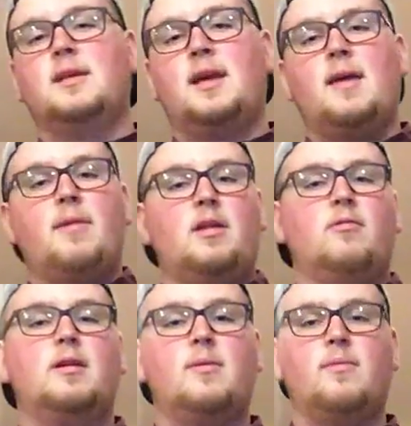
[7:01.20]
like, hey man, you
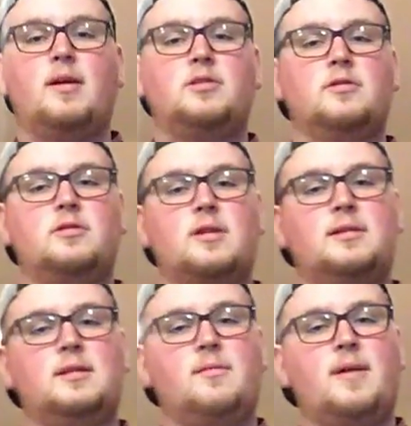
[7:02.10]
want to come to my church,
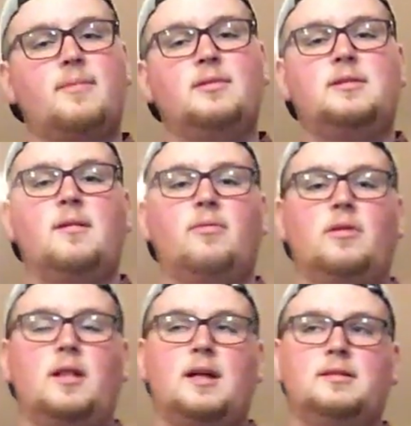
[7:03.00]
Tri-City Baptist Temple
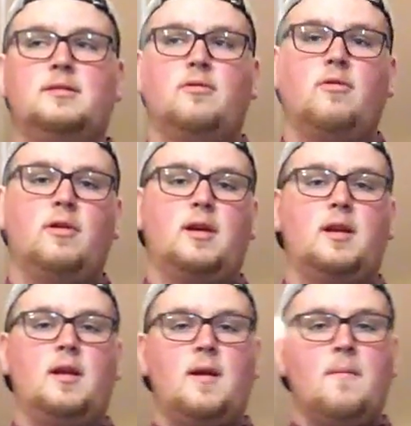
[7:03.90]
in Gladstone, Oregon?
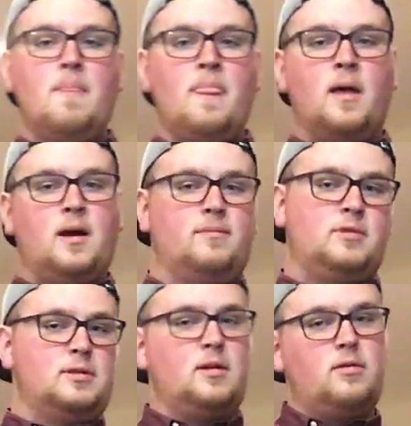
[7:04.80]

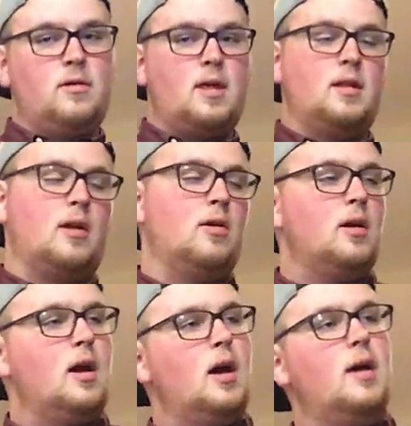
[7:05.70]
Just going to throw that in there.
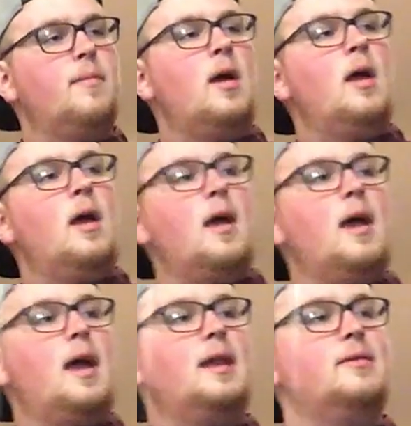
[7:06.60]

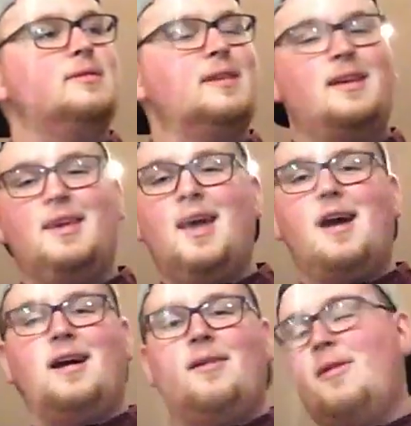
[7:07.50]
And he was like,
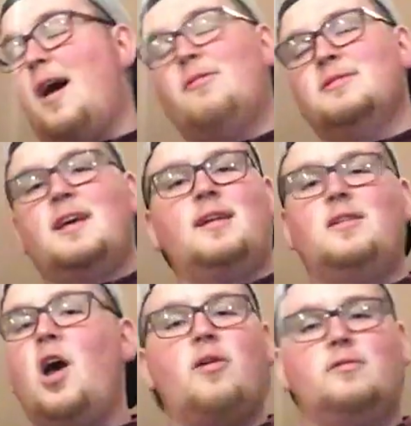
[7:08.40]
yeah. I was like,
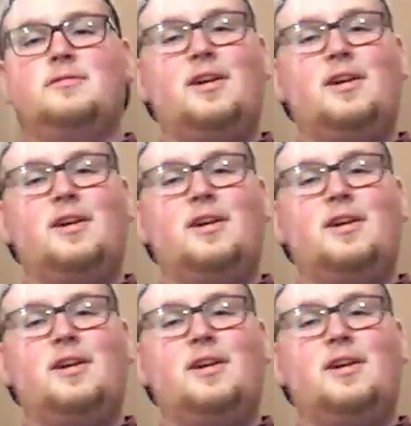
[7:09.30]
no.